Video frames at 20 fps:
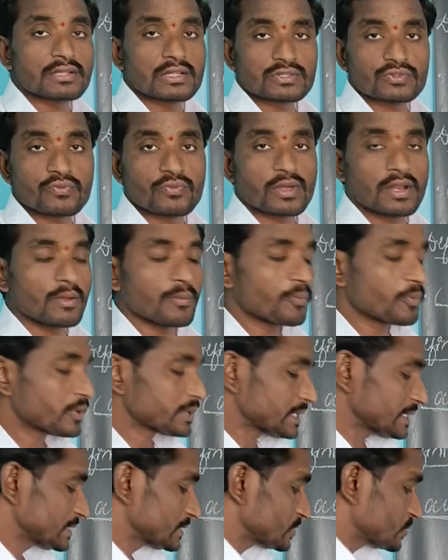also very
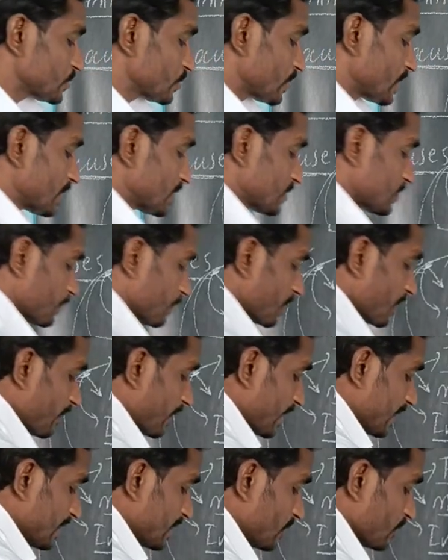important. So that is
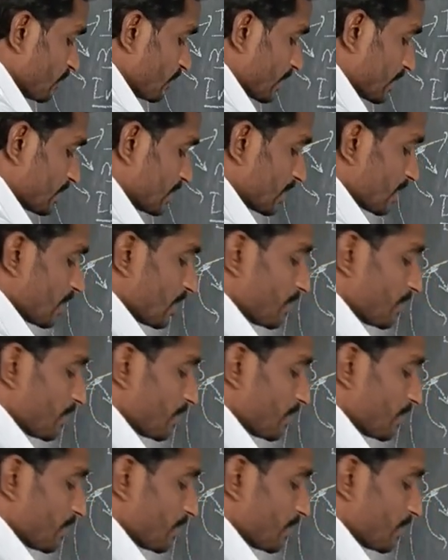preventing further